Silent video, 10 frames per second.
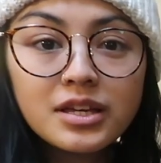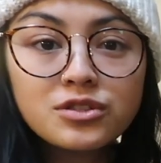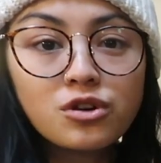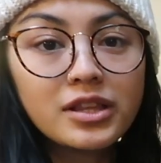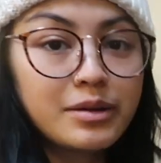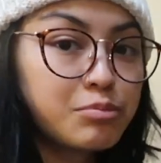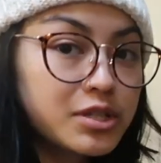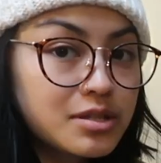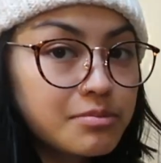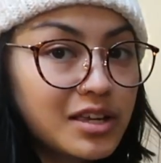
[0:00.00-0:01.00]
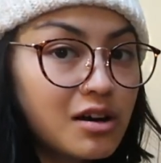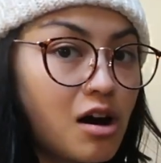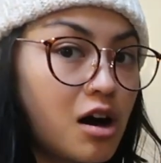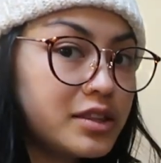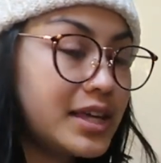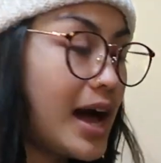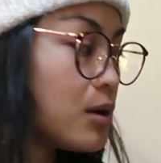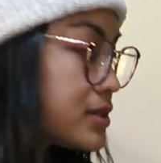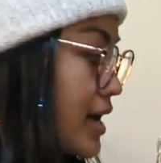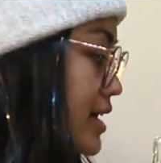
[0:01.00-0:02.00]
this or like put something on the
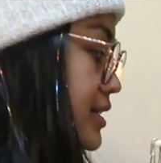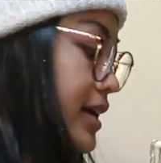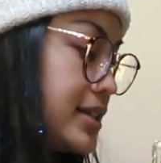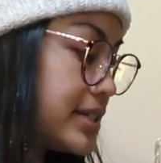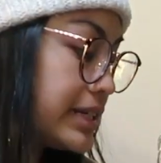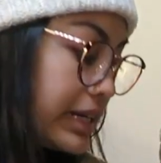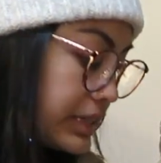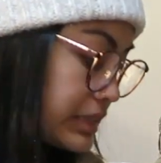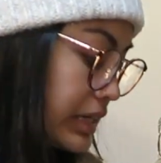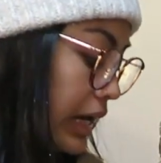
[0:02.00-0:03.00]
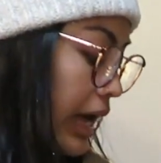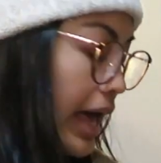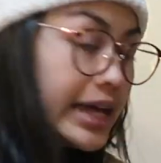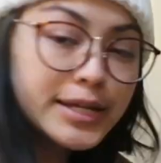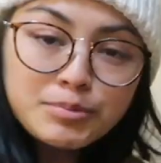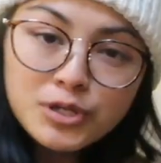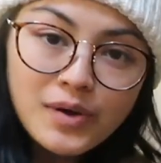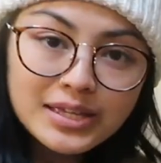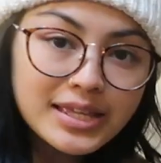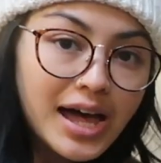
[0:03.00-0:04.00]
outsides, and I didn't end up
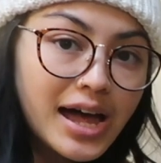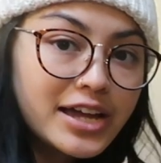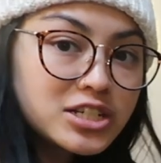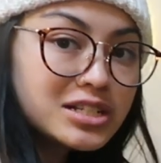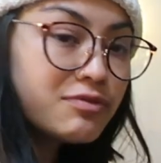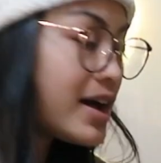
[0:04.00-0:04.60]
doing that. I just